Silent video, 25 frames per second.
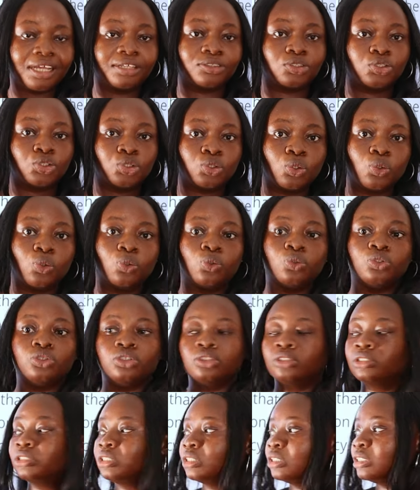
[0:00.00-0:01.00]
and so
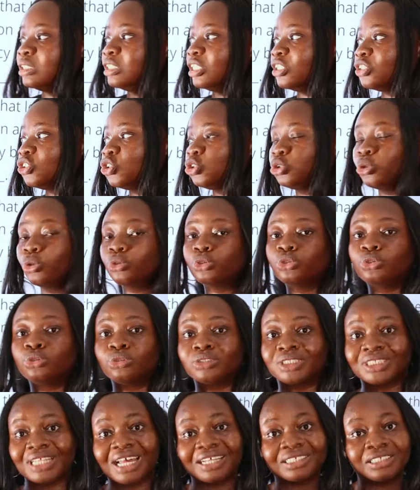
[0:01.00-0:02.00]
they chose
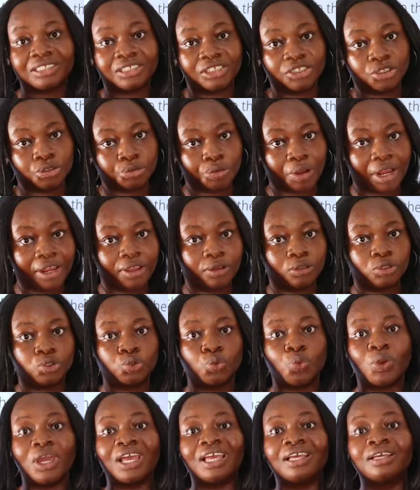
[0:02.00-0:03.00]
to start this
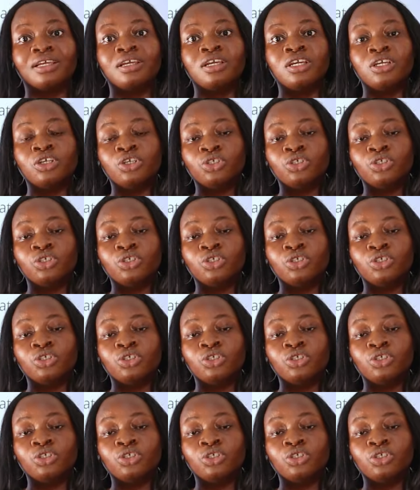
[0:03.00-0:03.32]
riot where